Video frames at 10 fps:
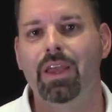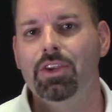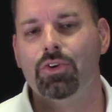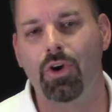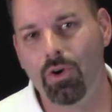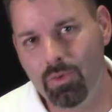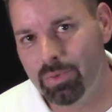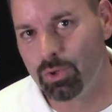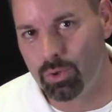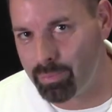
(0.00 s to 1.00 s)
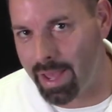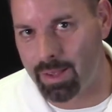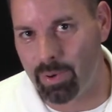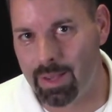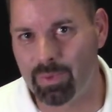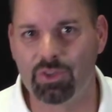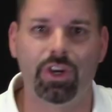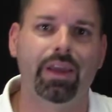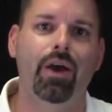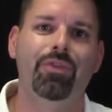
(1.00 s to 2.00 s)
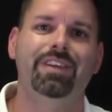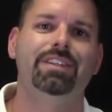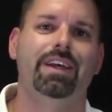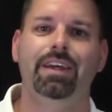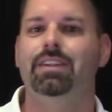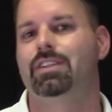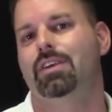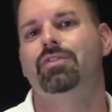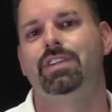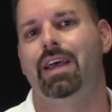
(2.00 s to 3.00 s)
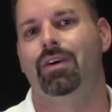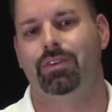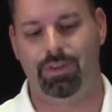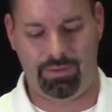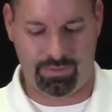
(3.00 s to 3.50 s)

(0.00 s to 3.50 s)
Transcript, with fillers: make your own balloon bagpipe and check out the science of sound.